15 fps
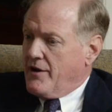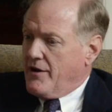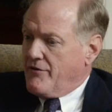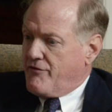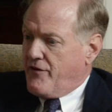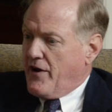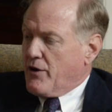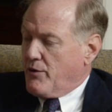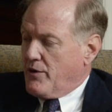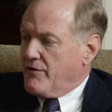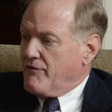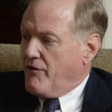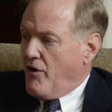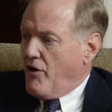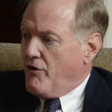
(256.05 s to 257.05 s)
federal
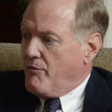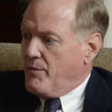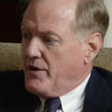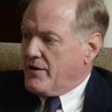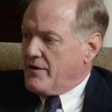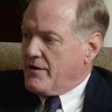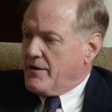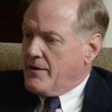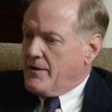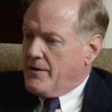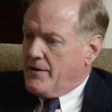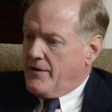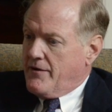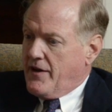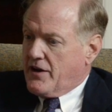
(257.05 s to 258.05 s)
involvement.
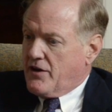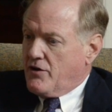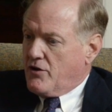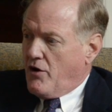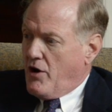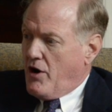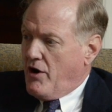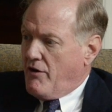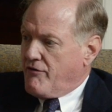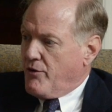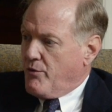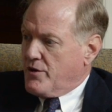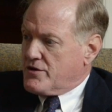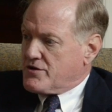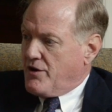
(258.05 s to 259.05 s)
They can call for
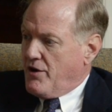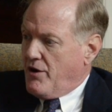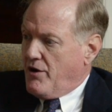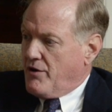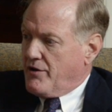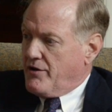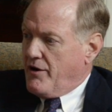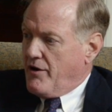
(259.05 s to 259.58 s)
what's called